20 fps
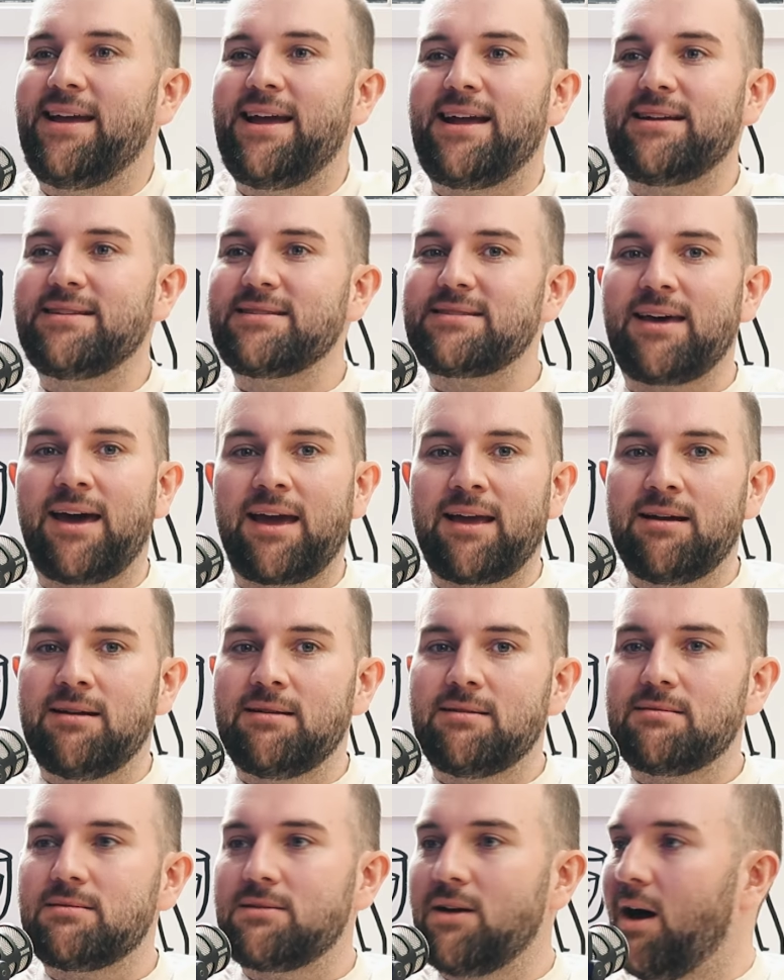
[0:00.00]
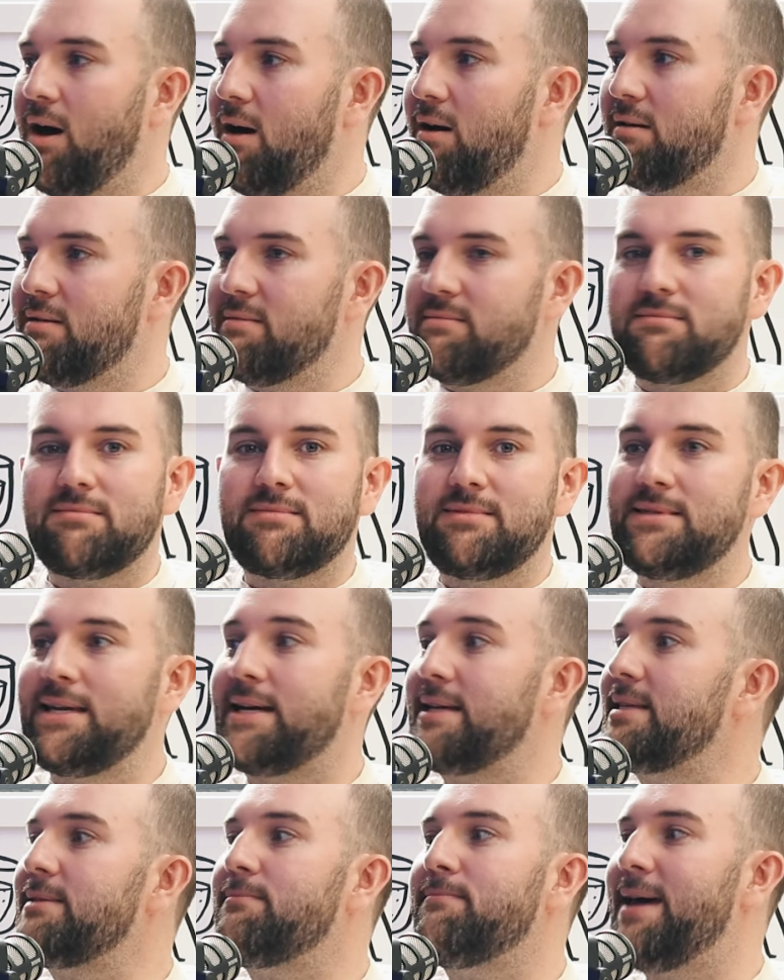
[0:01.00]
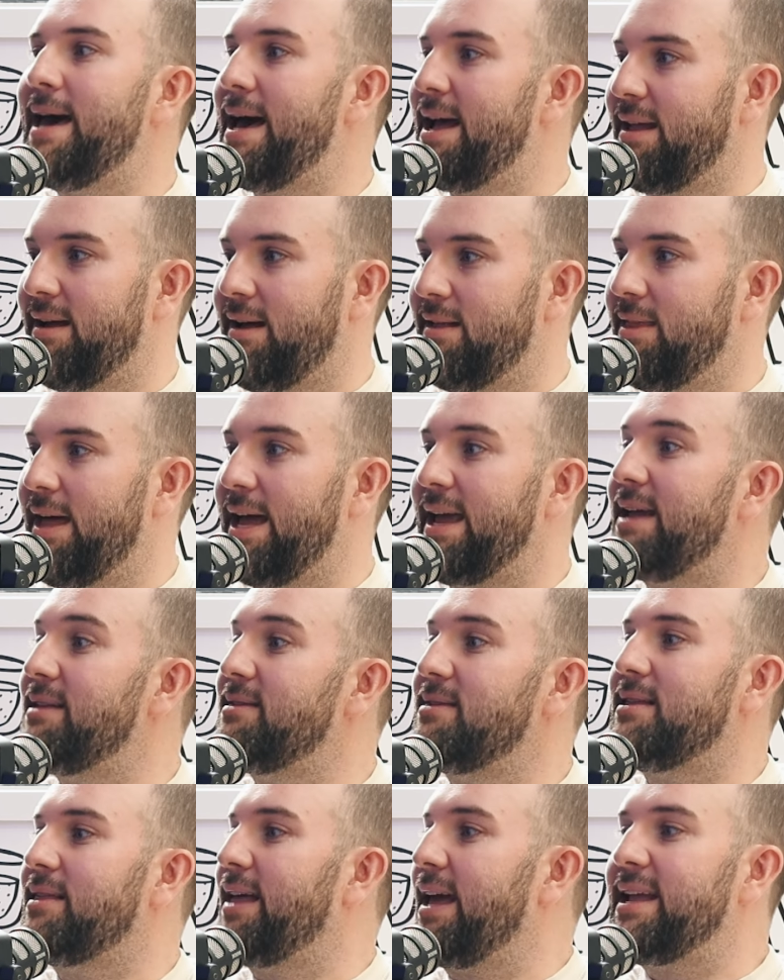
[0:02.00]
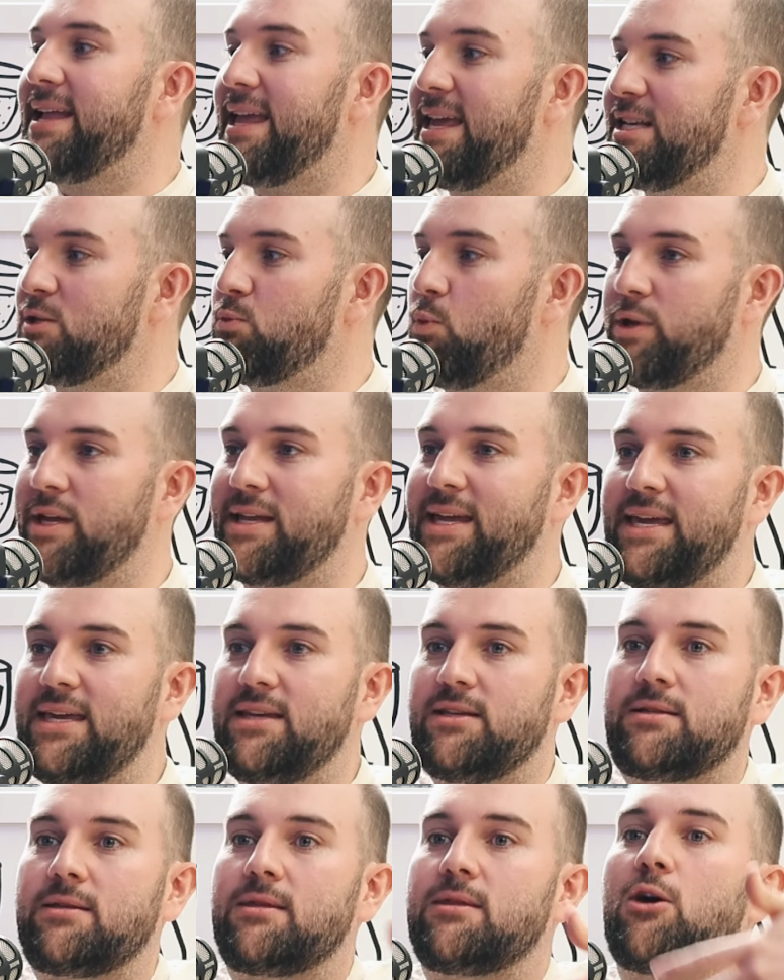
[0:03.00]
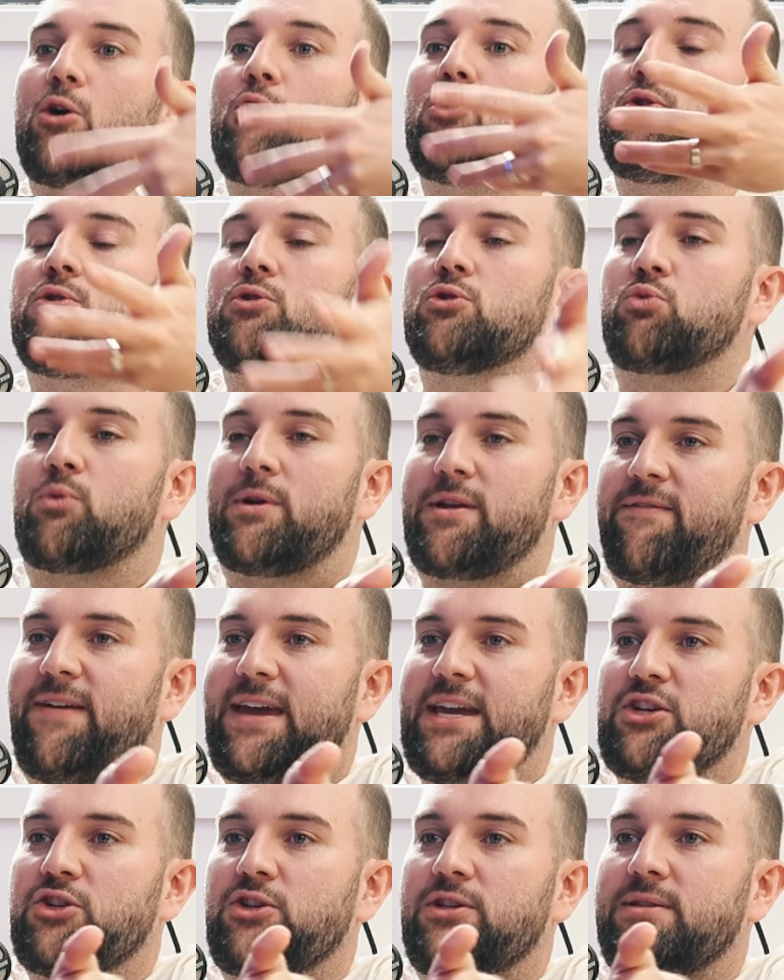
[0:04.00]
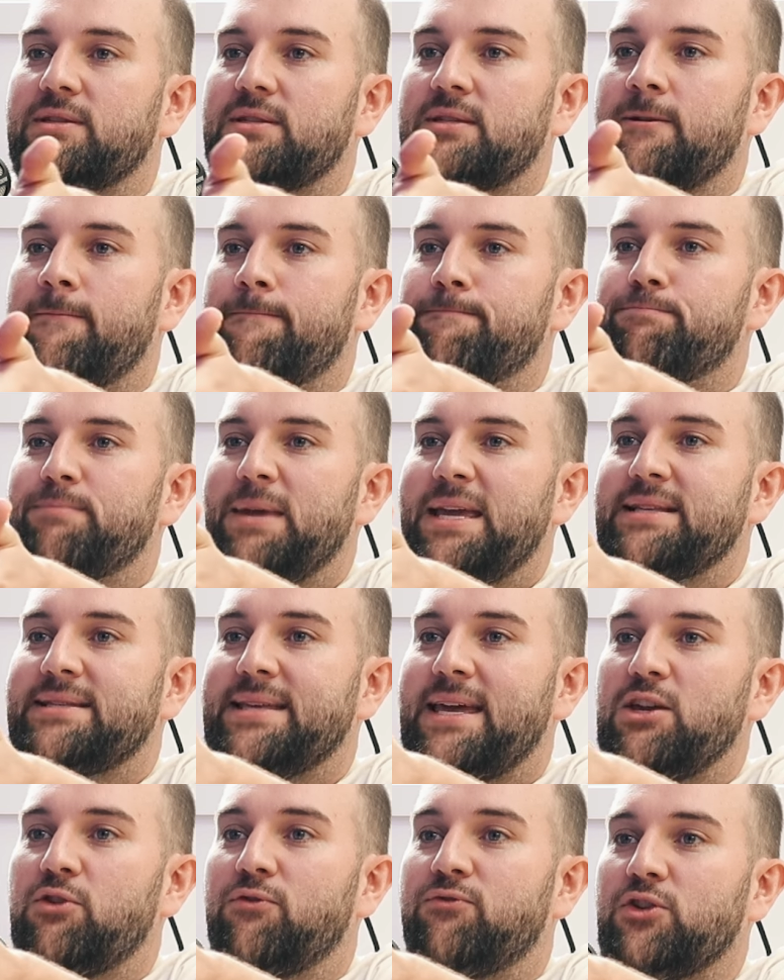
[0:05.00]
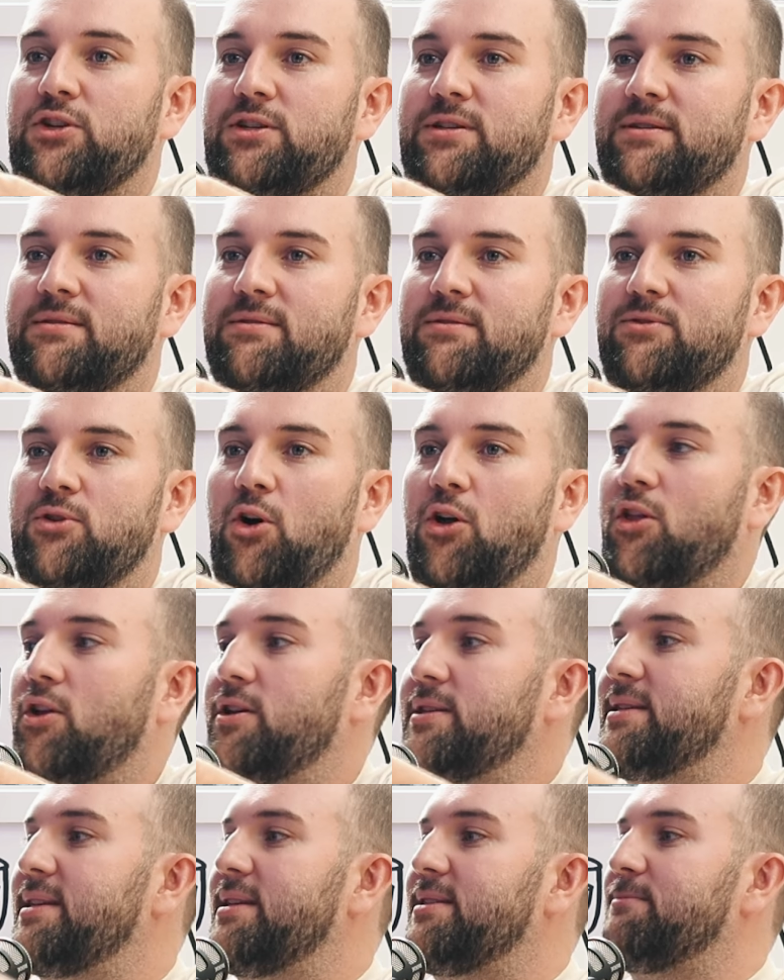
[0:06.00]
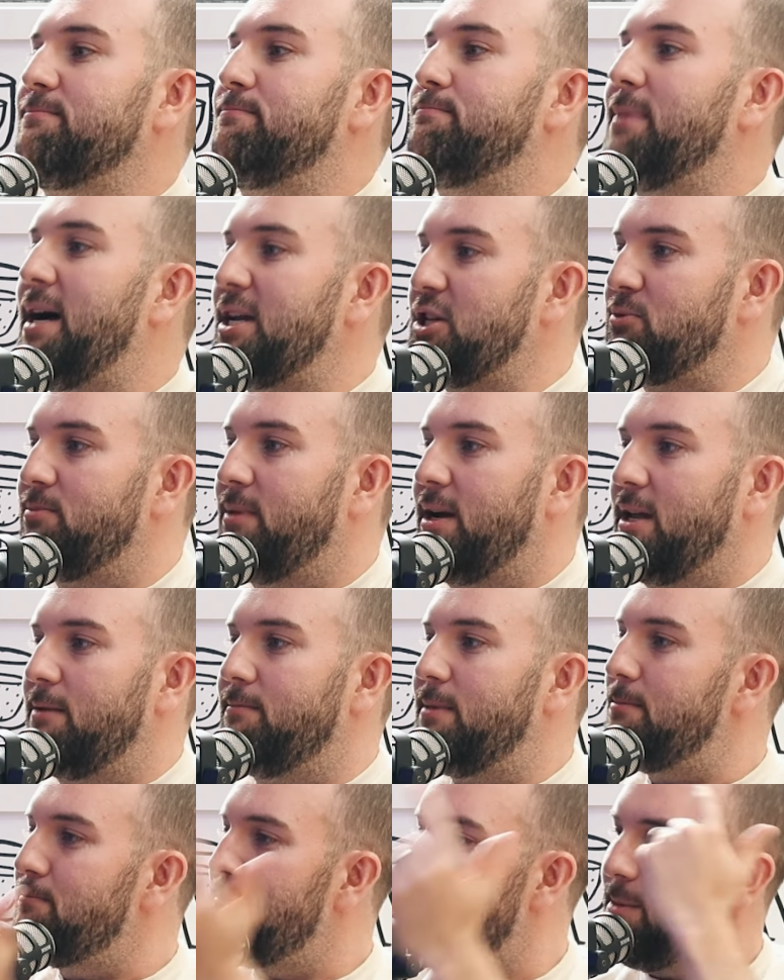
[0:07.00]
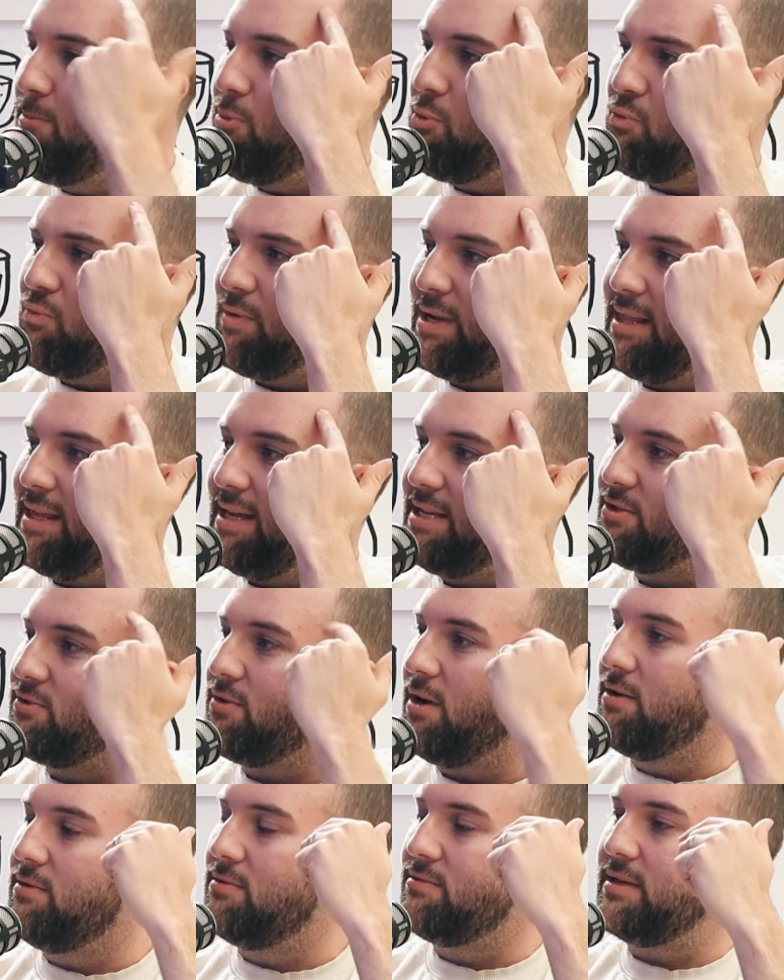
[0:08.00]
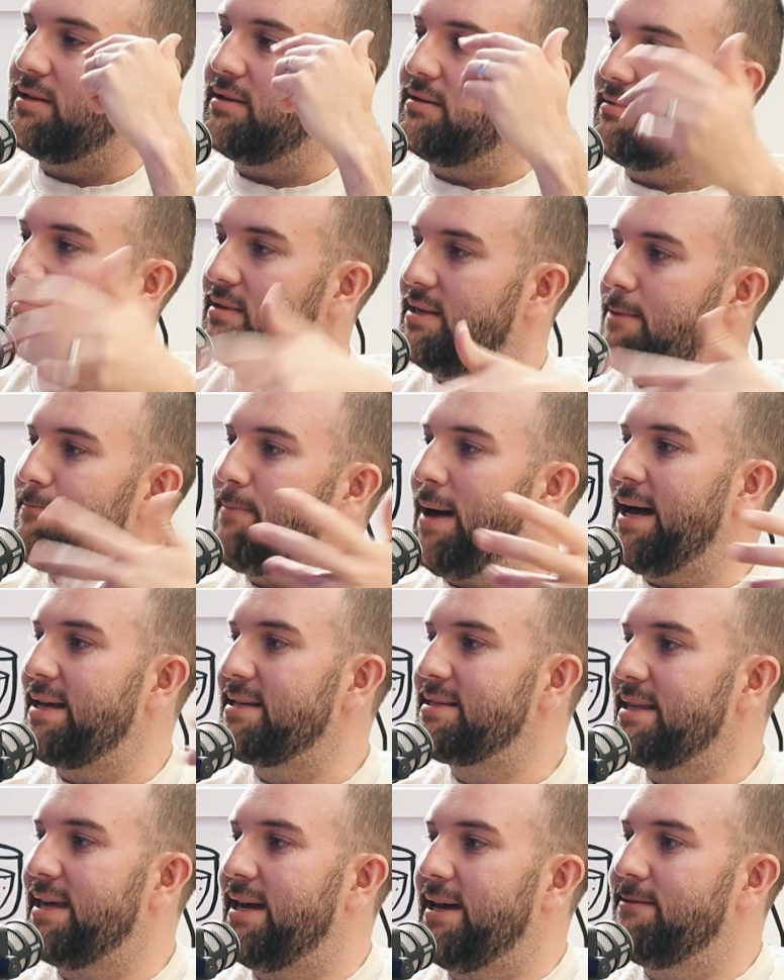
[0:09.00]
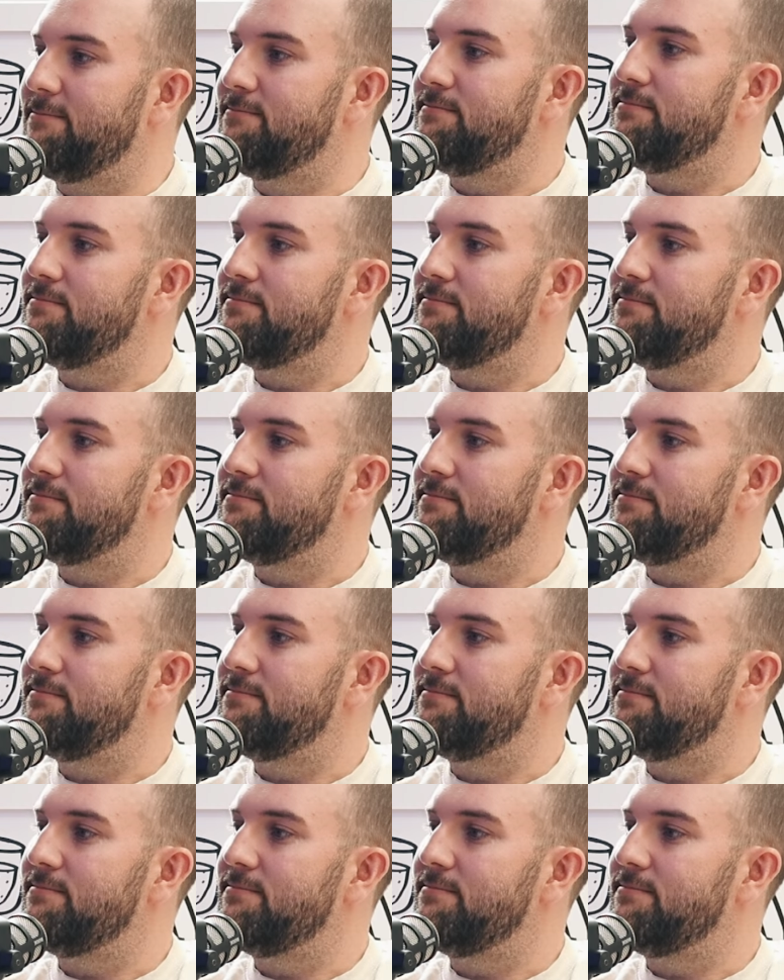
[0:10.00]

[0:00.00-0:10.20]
And it's like, dog, doesn't matter. Like it is what it is. Those renovations means that you've just not lost as much money. But people really struggle to get past that.